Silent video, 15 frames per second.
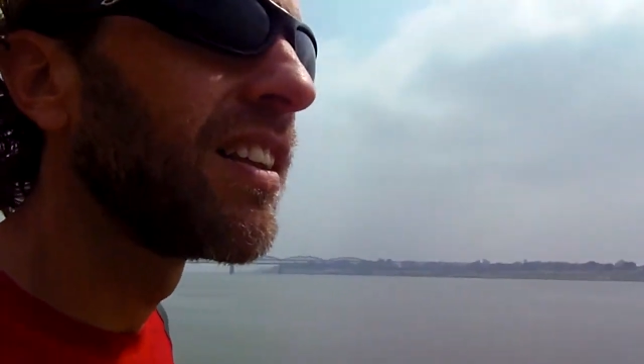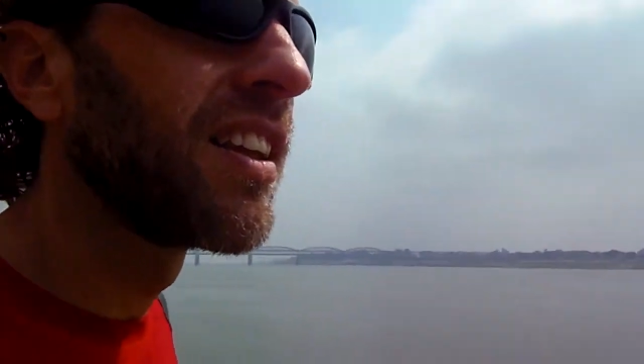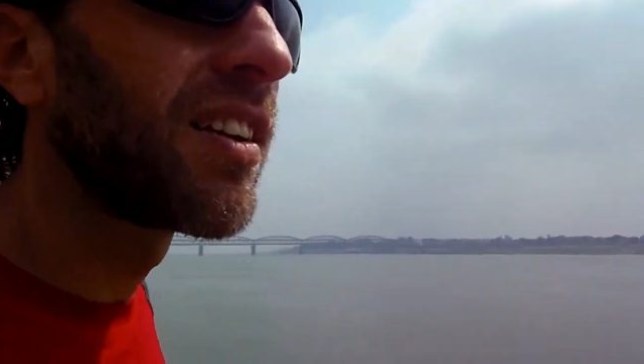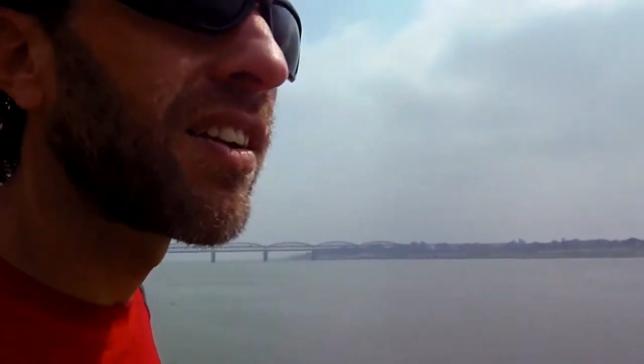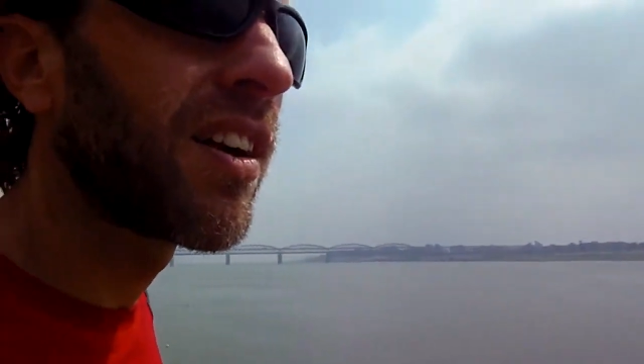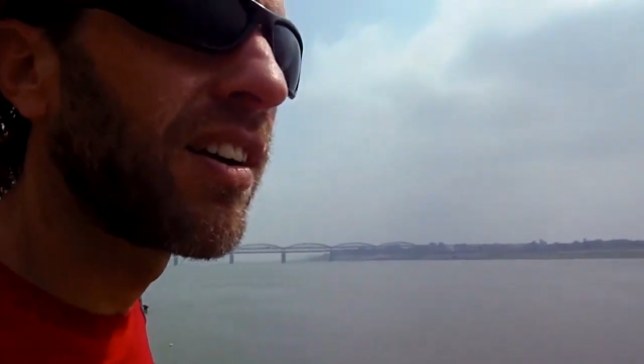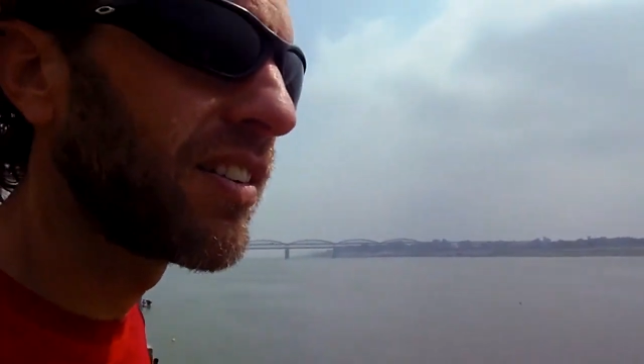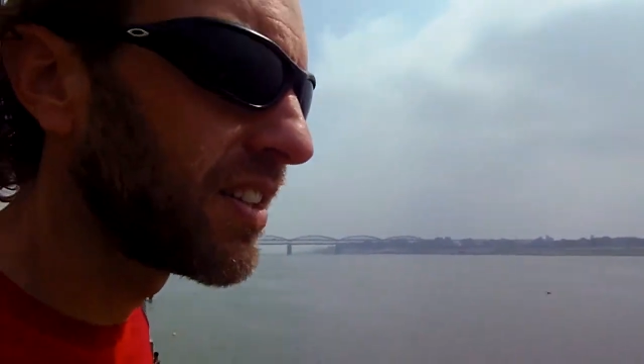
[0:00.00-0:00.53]
A
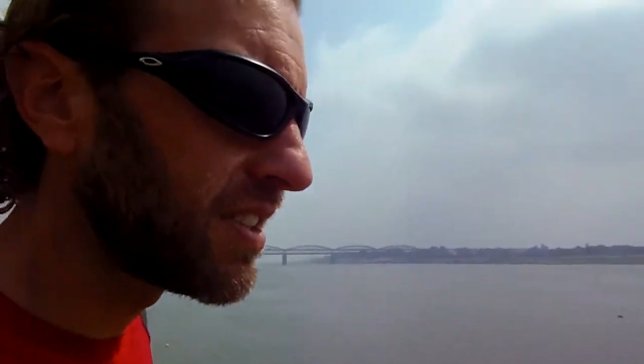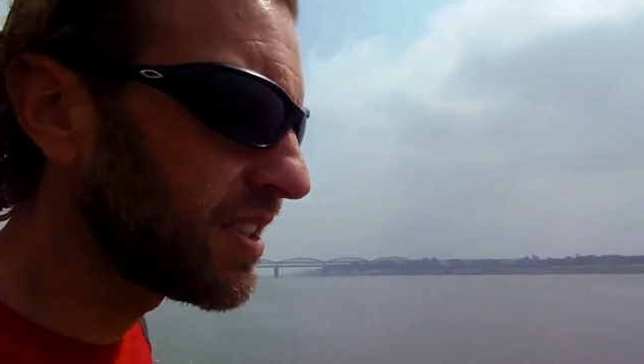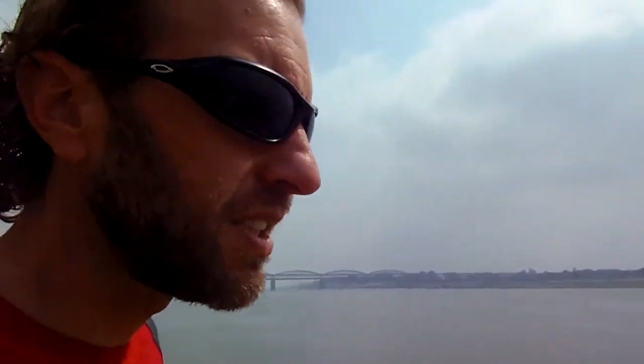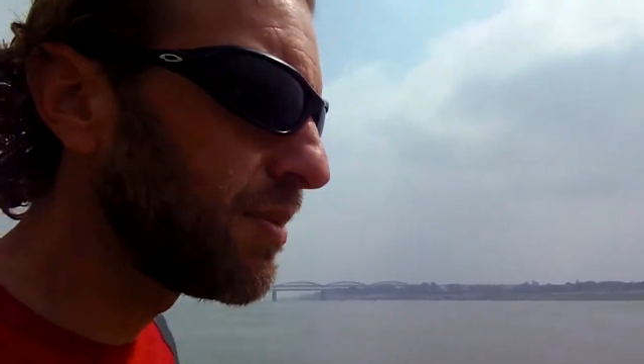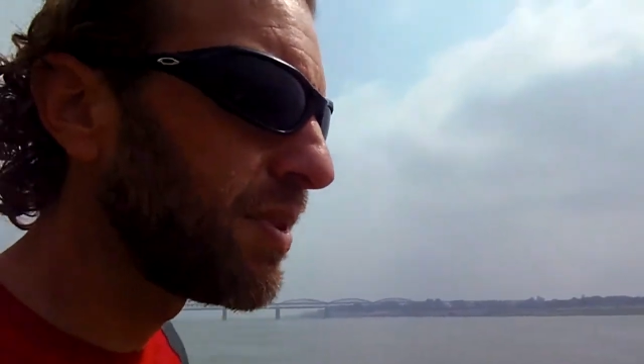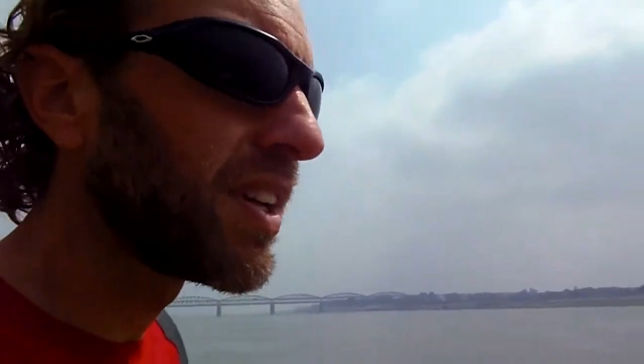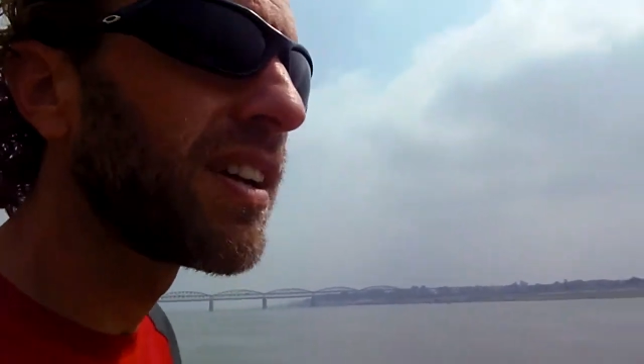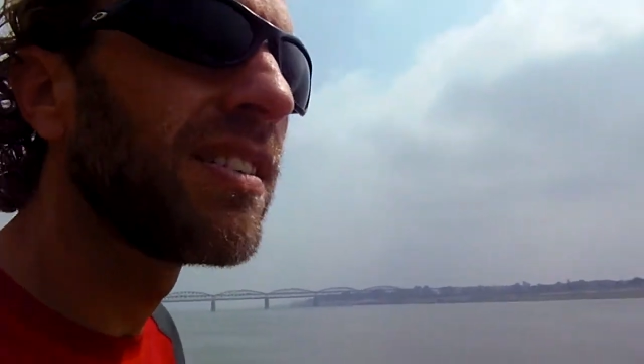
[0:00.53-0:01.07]
little hard to
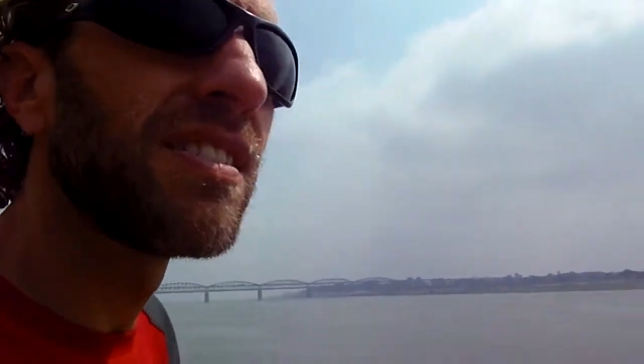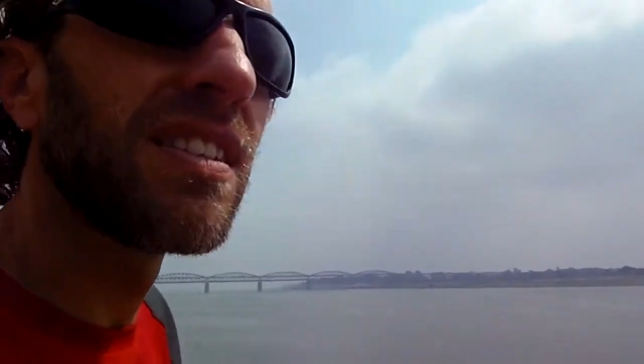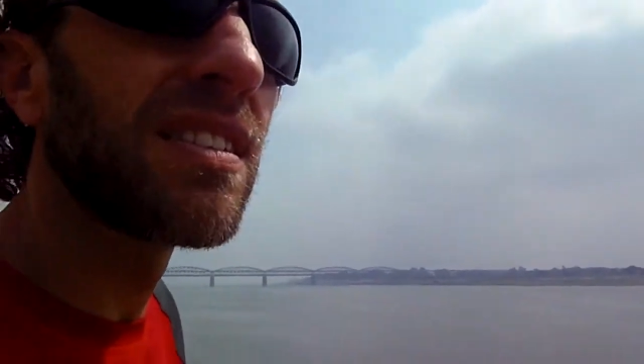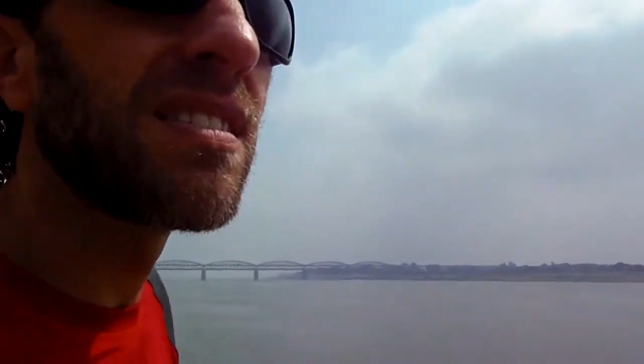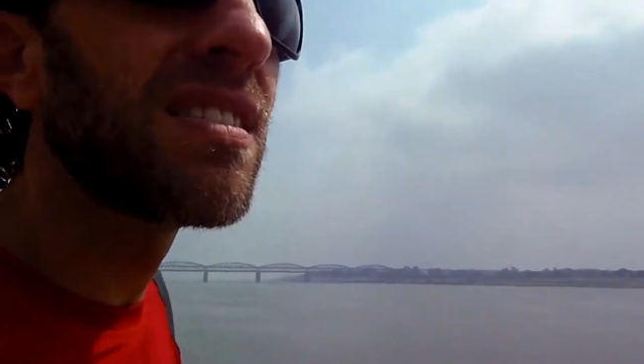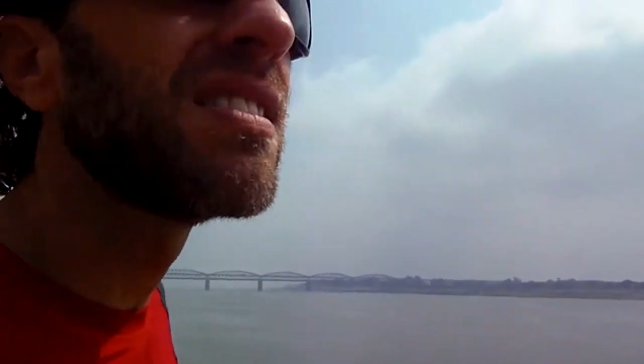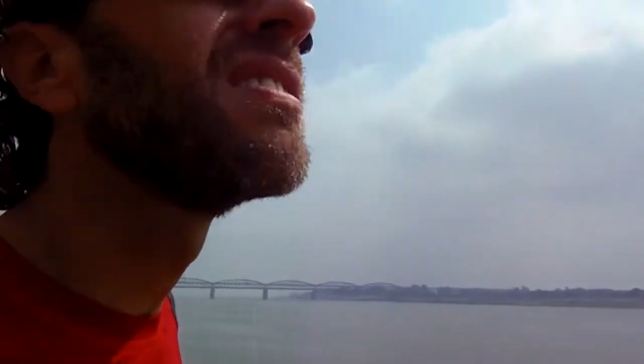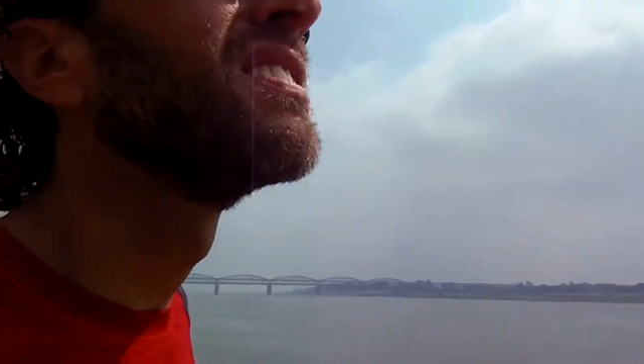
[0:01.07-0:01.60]
see because
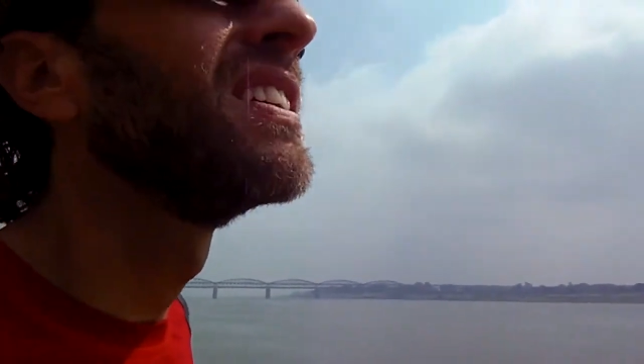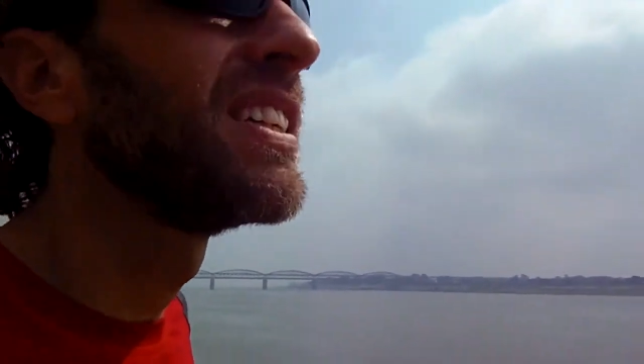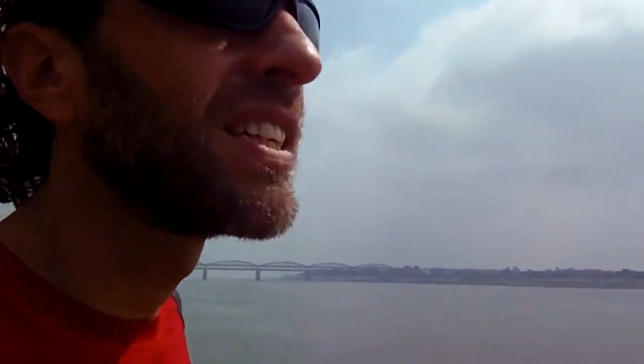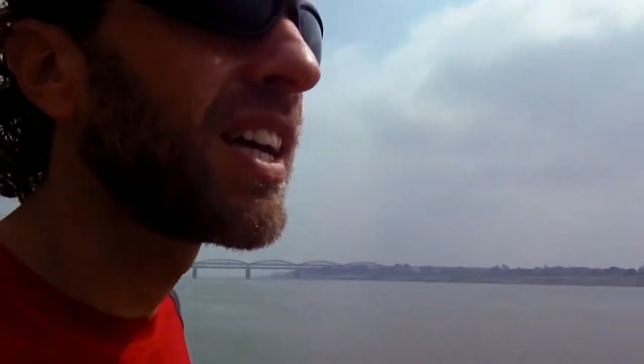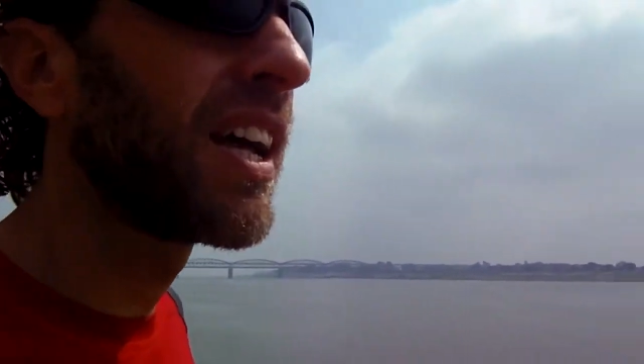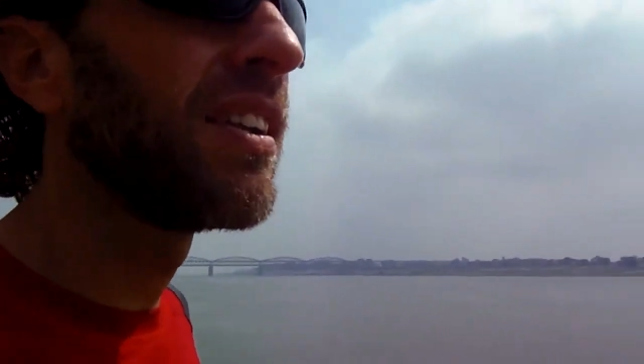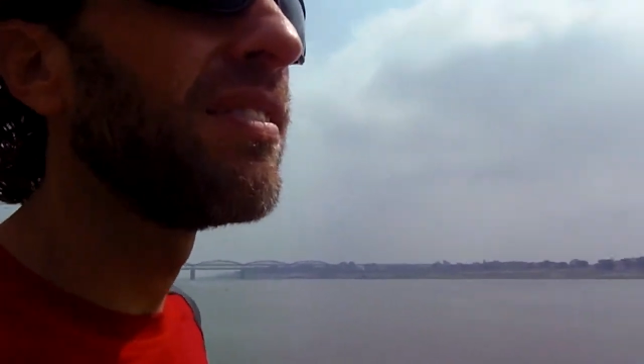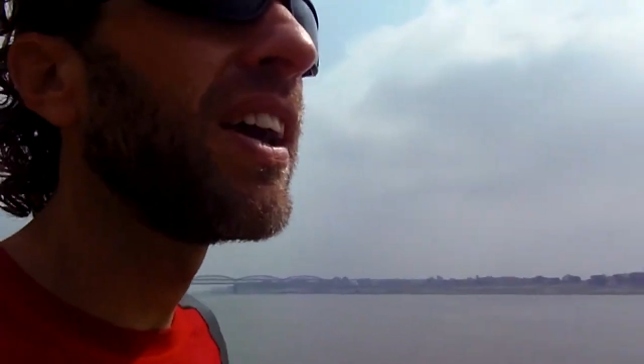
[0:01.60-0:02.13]
it's
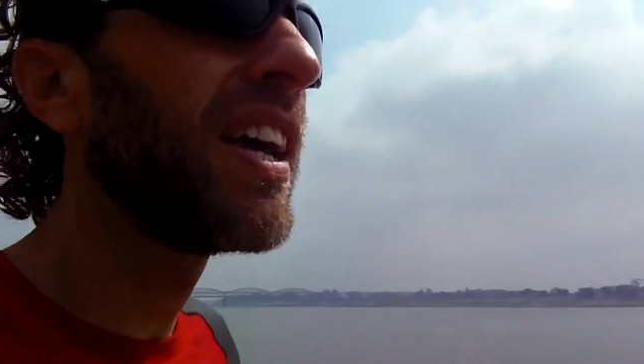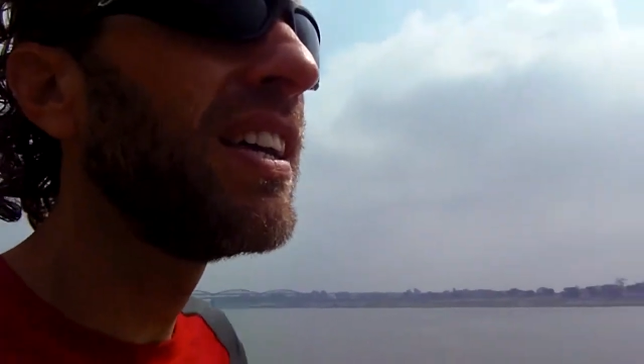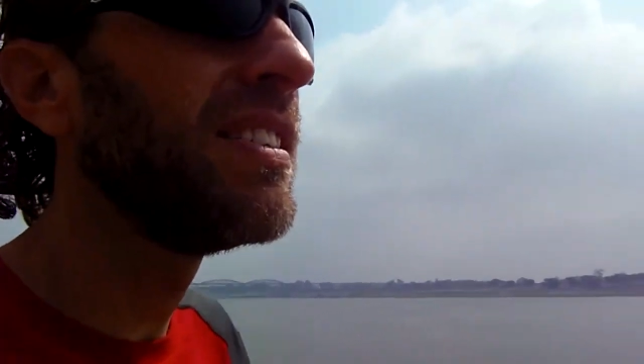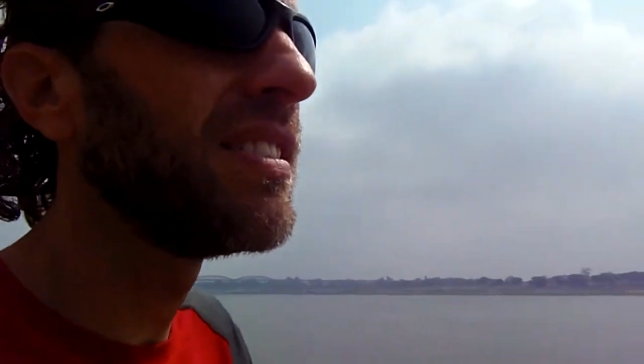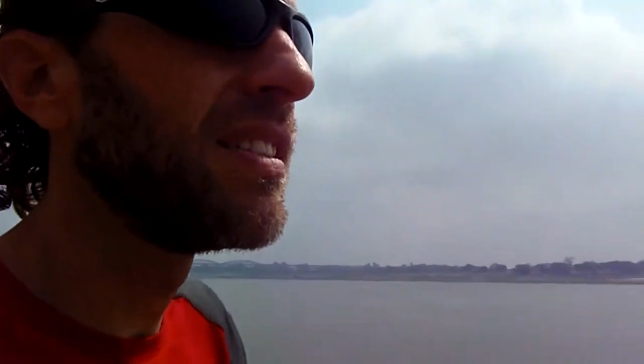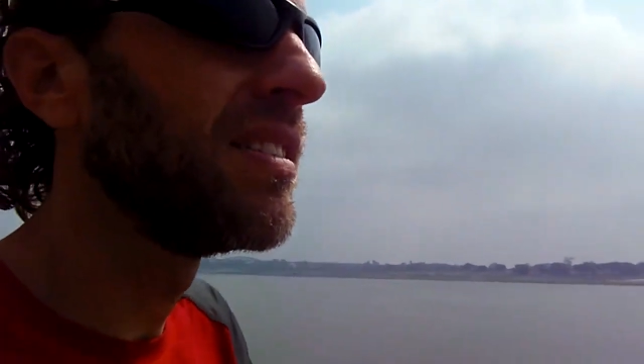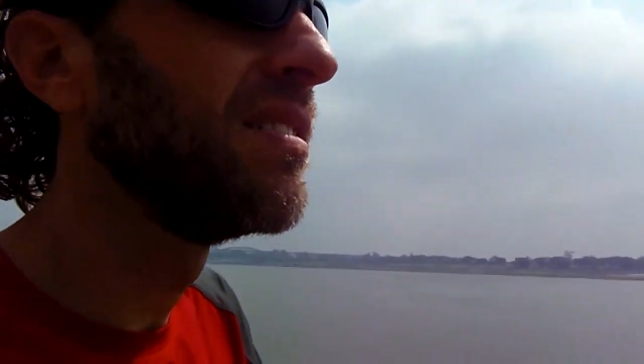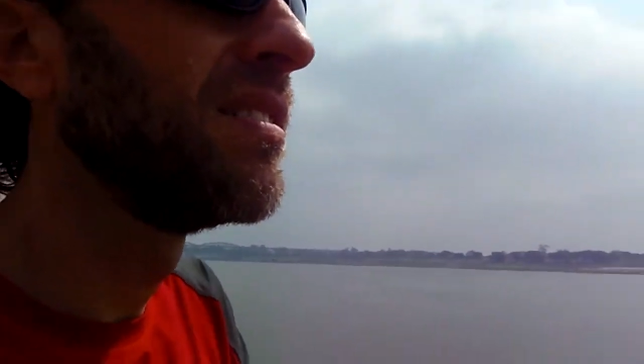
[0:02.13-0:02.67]
kind of
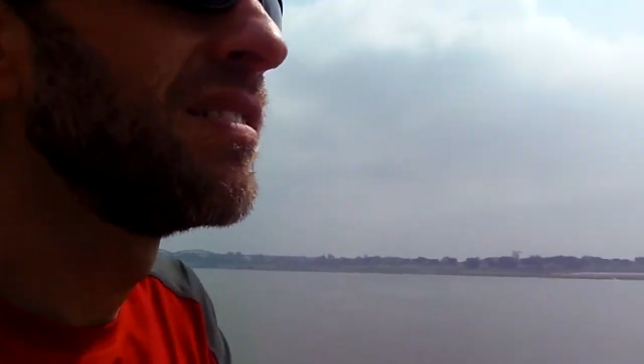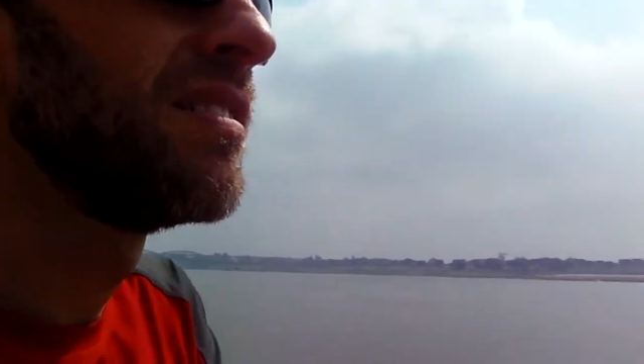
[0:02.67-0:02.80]
hazy.